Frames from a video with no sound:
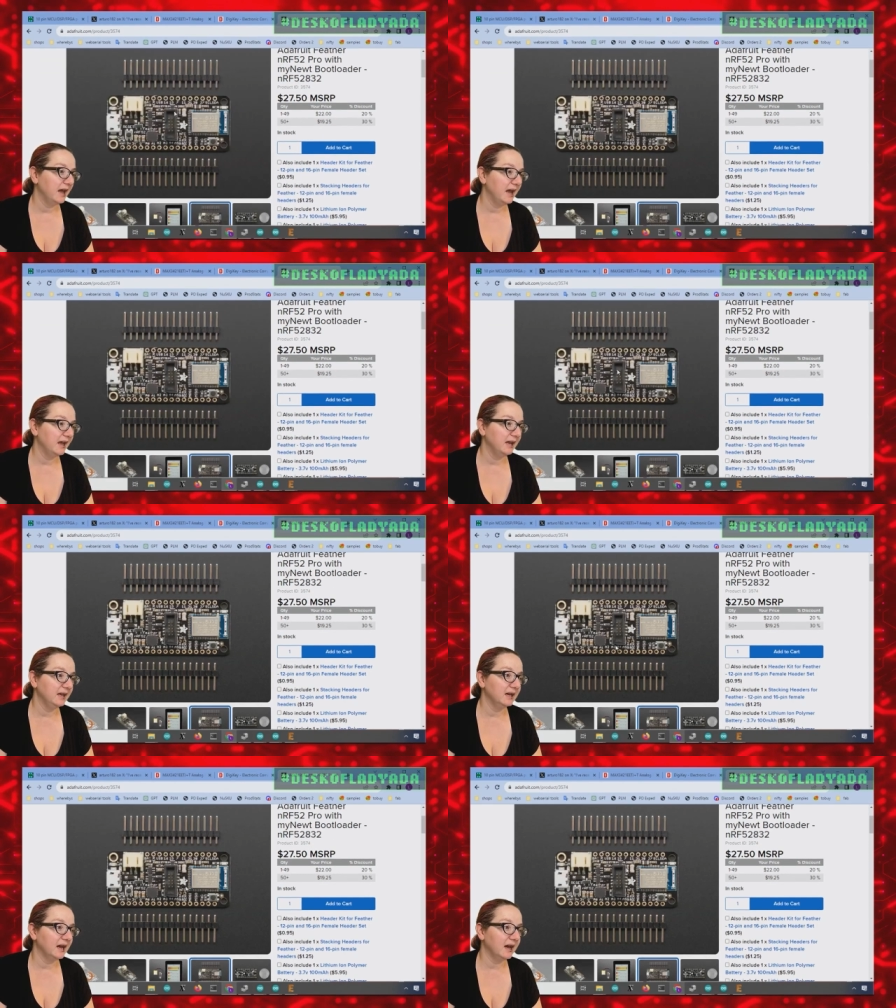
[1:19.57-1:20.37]

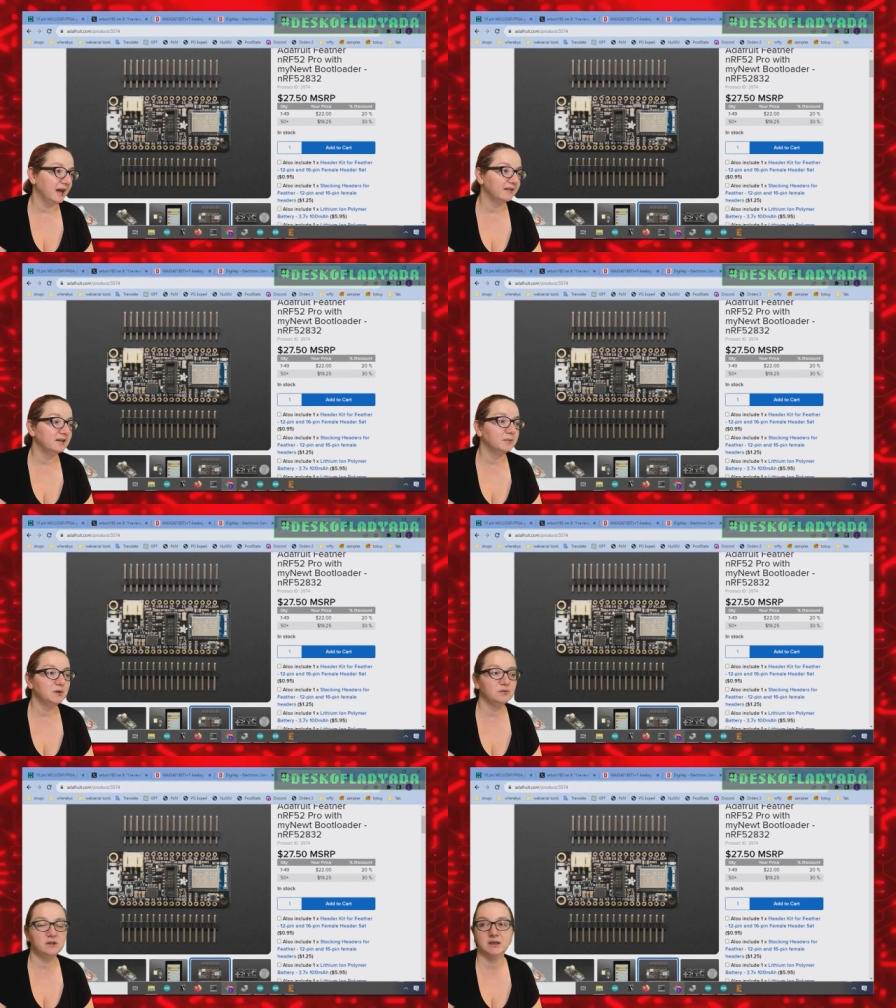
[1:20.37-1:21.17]
a uh, S
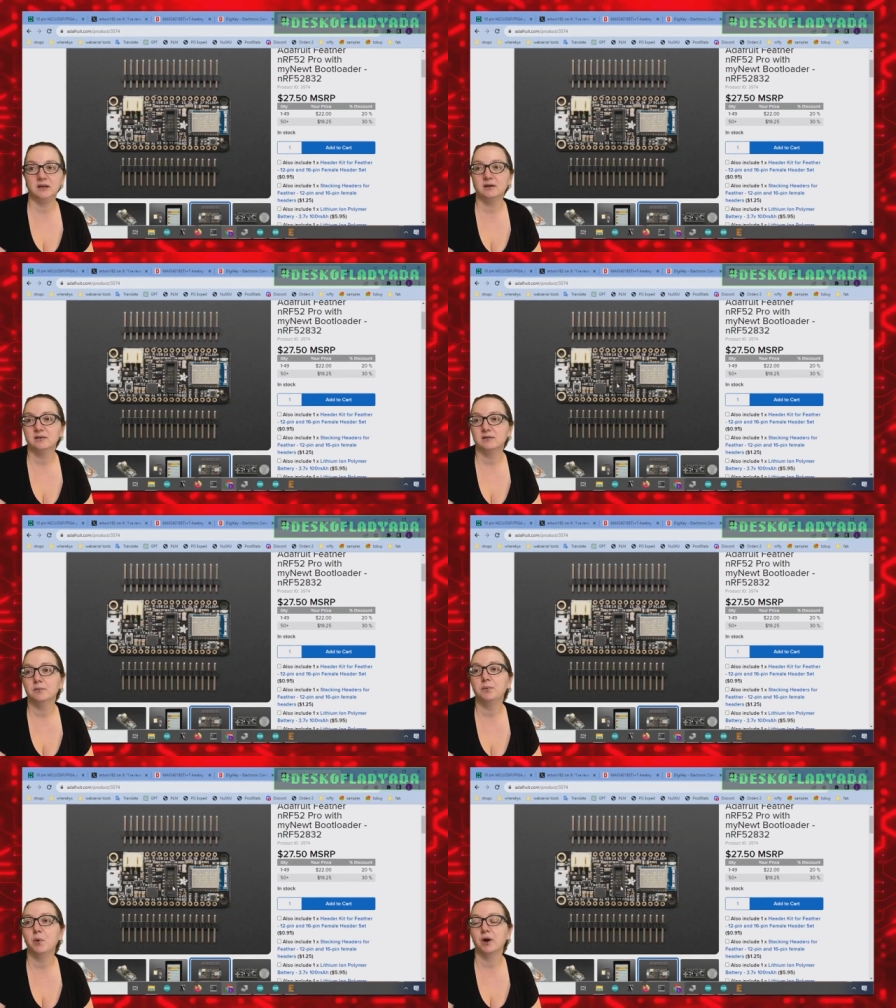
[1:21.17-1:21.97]
W D
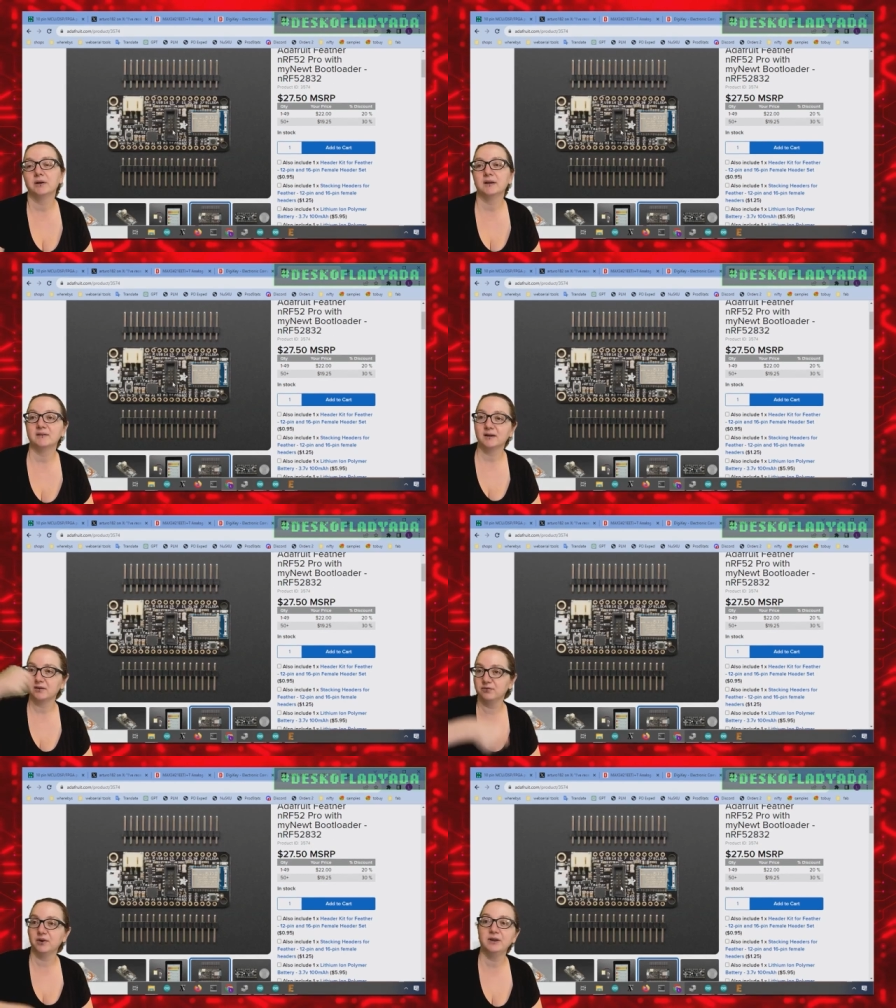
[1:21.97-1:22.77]
port that's
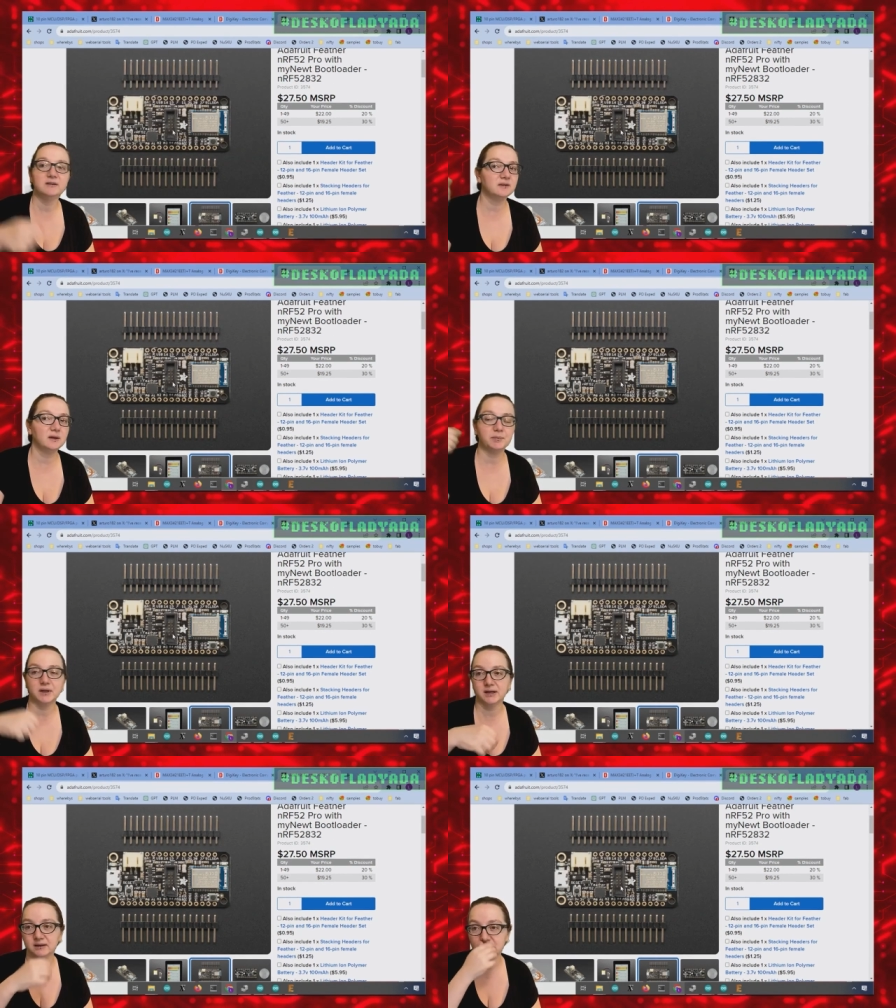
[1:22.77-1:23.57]
like very easy to
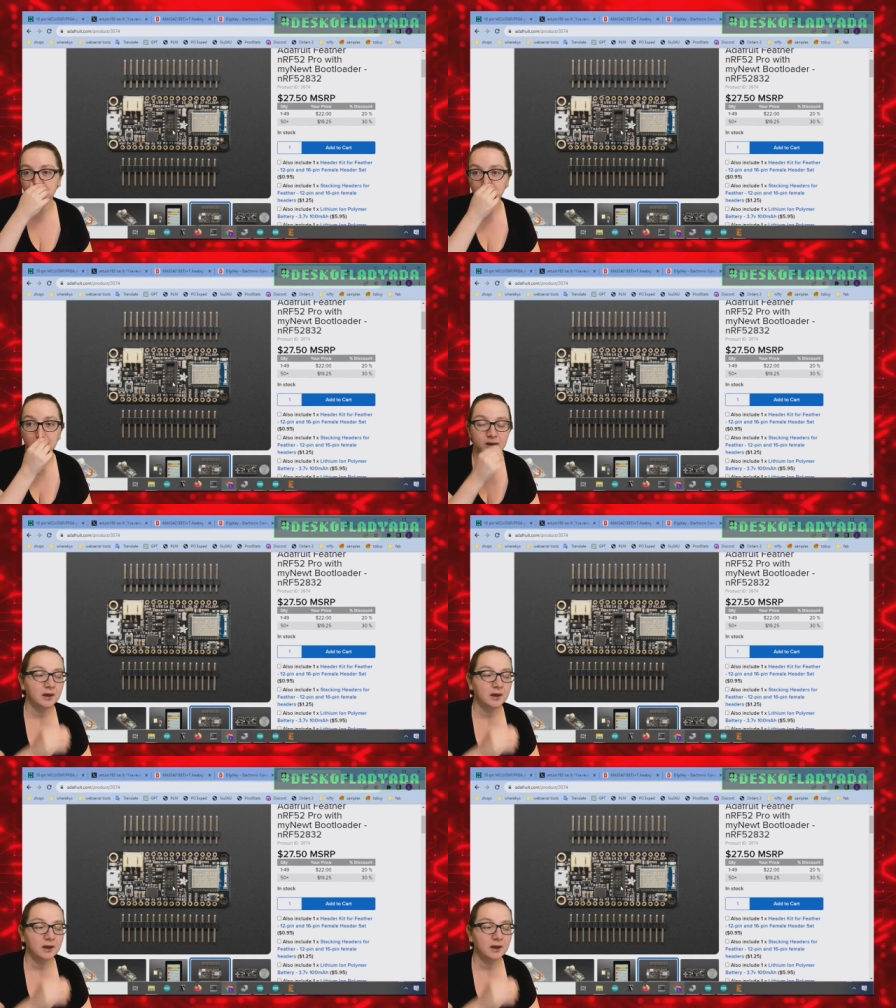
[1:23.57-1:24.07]
plug into.